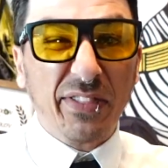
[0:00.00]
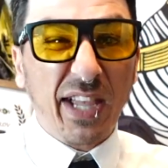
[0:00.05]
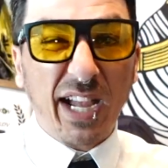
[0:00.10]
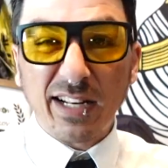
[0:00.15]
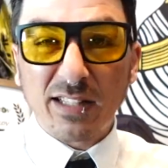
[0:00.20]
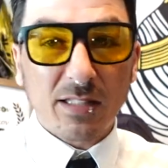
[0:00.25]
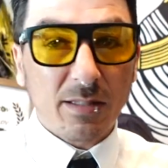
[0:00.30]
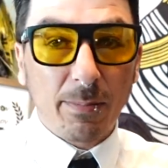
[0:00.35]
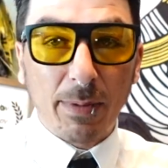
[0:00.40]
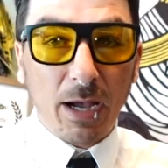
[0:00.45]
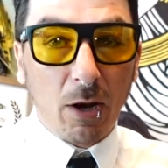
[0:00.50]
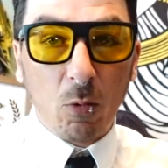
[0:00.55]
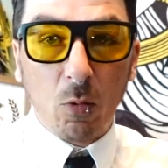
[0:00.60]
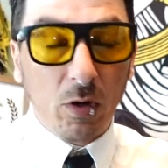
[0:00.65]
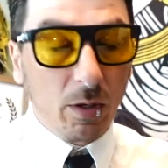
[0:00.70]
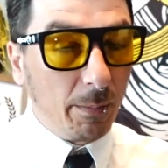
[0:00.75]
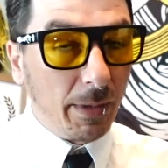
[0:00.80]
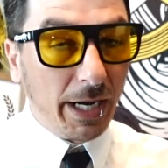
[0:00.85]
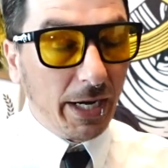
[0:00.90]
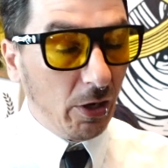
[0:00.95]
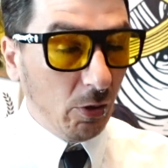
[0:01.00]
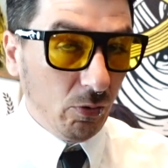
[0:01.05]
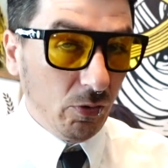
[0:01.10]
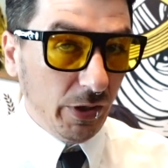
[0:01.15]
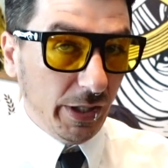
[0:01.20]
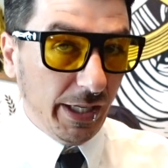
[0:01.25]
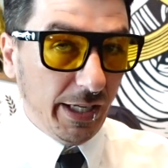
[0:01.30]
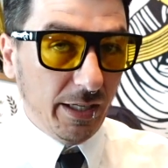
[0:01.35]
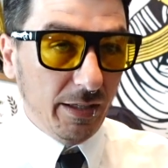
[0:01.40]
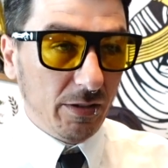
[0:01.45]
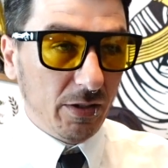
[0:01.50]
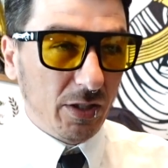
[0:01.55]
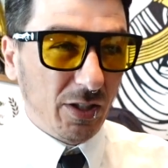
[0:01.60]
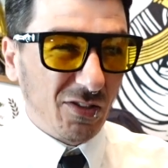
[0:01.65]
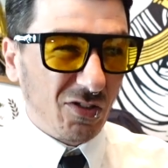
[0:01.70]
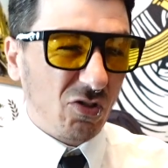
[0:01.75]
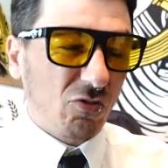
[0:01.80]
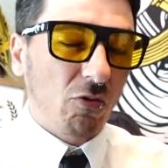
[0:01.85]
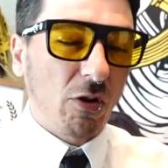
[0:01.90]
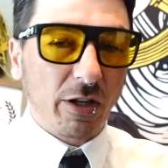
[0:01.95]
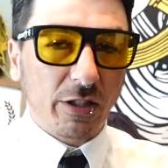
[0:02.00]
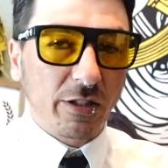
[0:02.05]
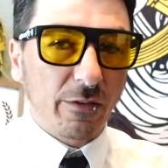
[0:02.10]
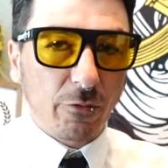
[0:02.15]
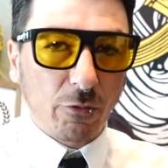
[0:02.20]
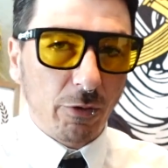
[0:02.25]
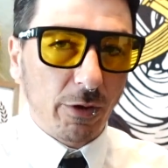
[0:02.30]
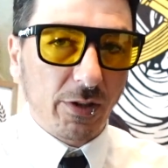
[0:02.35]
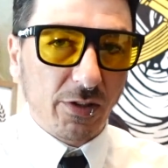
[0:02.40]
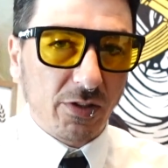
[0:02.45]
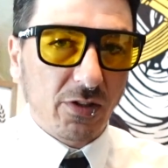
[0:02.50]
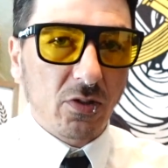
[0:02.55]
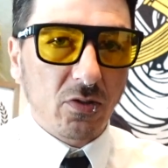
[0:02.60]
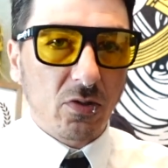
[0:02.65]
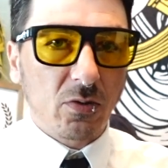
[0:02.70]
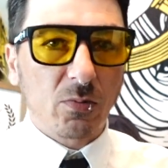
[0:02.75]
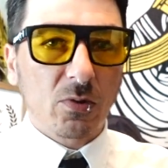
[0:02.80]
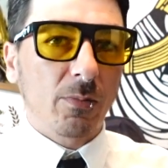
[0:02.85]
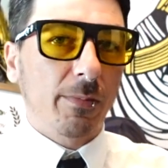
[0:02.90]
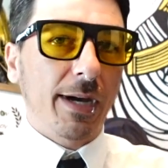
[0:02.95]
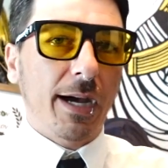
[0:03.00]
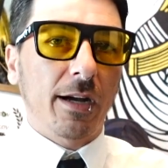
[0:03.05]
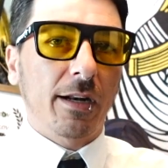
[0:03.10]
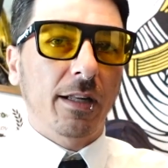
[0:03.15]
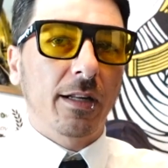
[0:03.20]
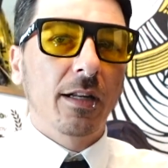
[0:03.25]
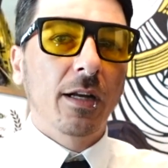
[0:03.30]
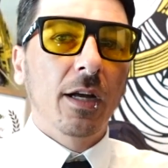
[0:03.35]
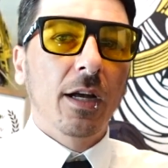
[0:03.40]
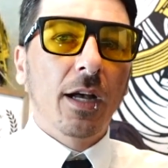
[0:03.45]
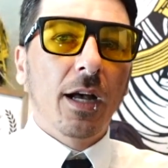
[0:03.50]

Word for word: That's about one of my only constructive criticisms about it.